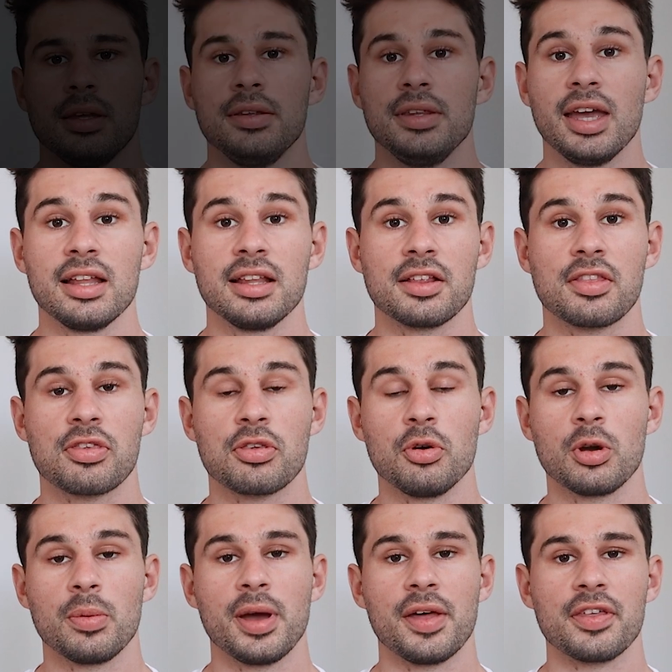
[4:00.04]
Now let's
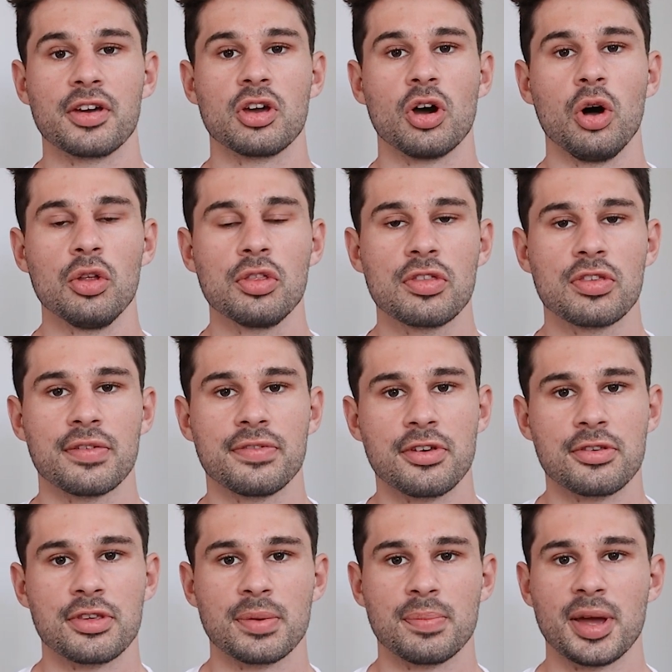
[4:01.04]
talk about the cons of
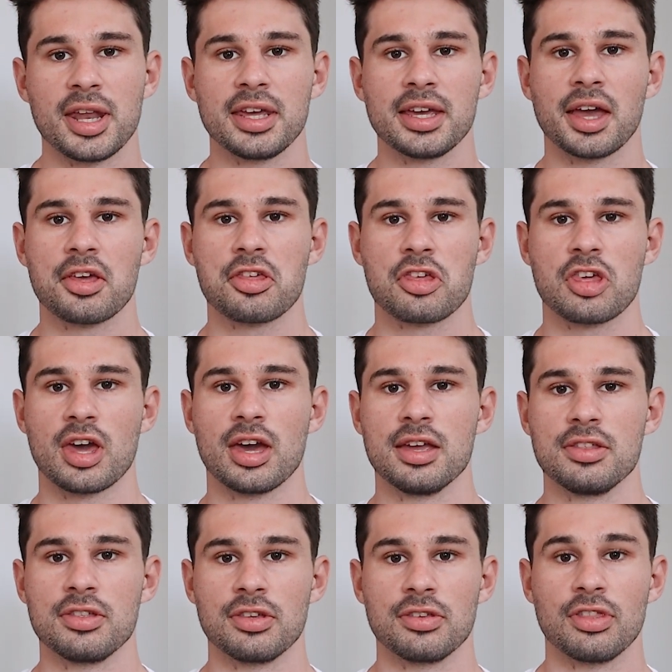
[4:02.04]
using betting
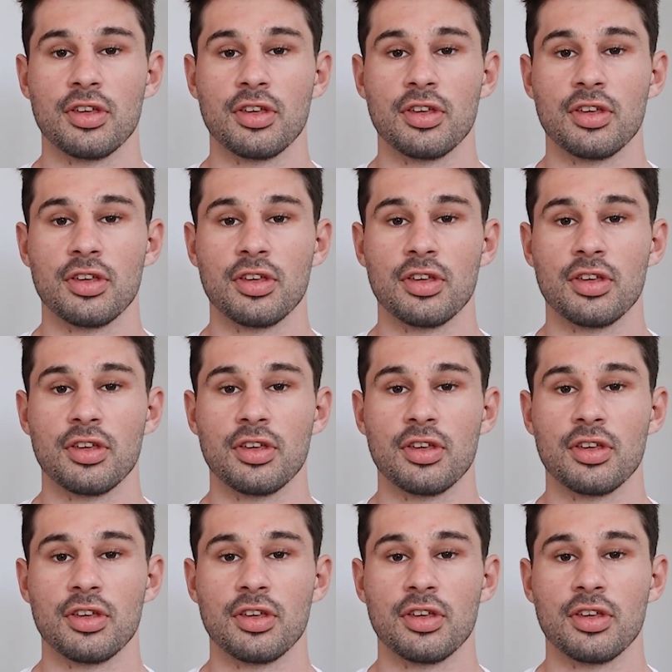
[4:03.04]
exchanges.